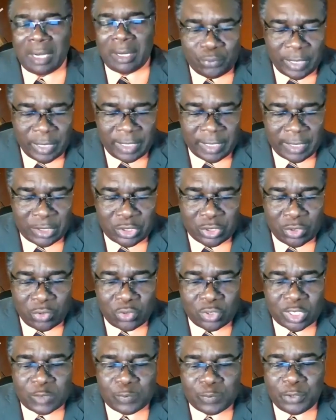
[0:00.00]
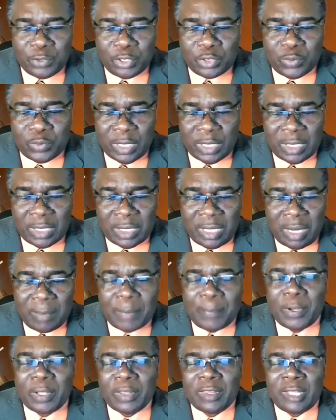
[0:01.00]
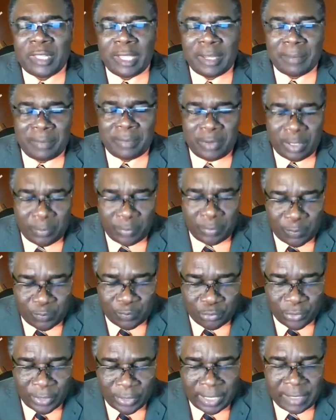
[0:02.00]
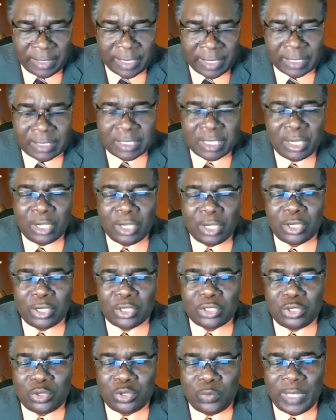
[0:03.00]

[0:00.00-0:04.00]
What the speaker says: We pray that your Holy Spirit will come upon them. We pray that